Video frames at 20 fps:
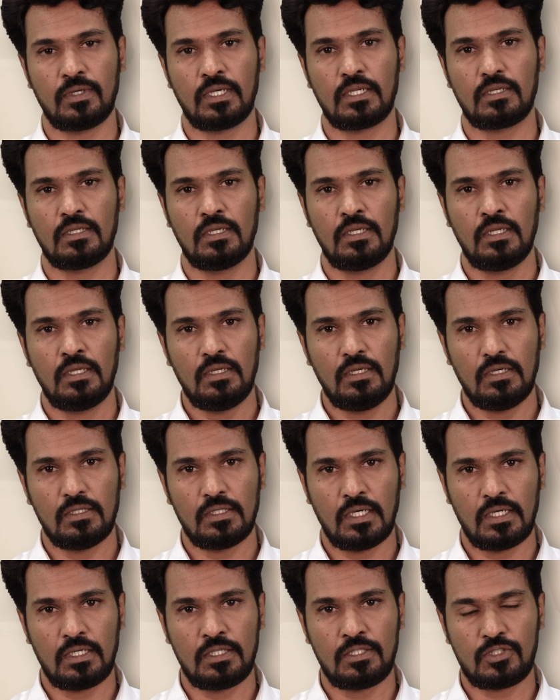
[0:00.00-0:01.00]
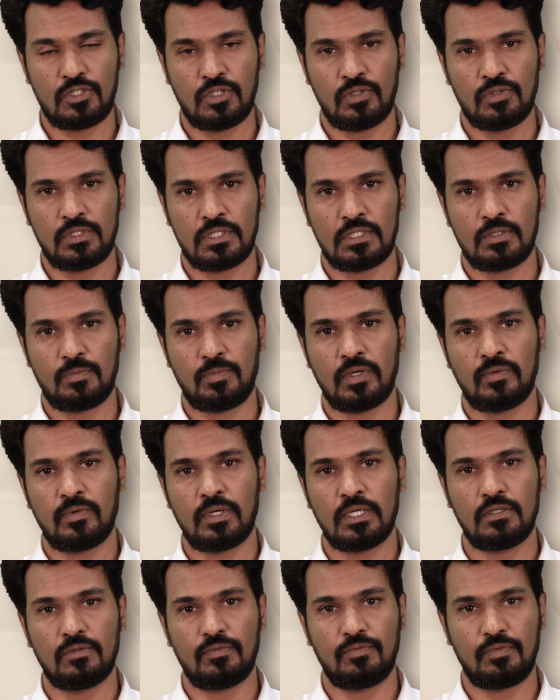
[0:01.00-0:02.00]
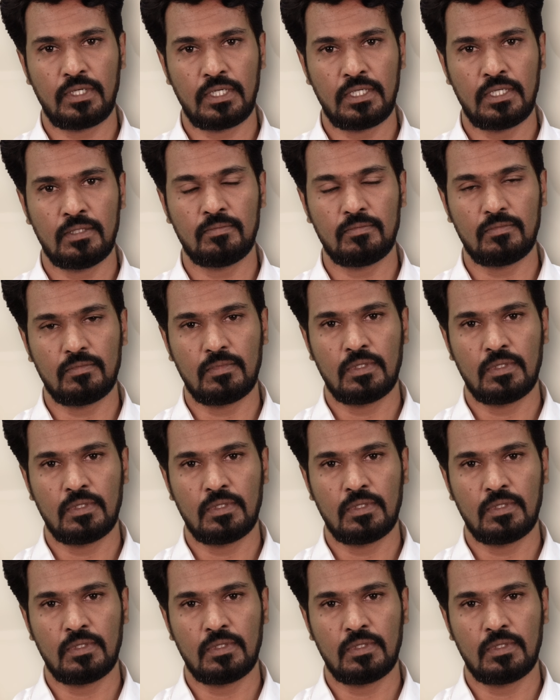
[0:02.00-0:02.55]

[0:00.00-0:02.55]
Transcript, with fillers: where the institutions provide freedom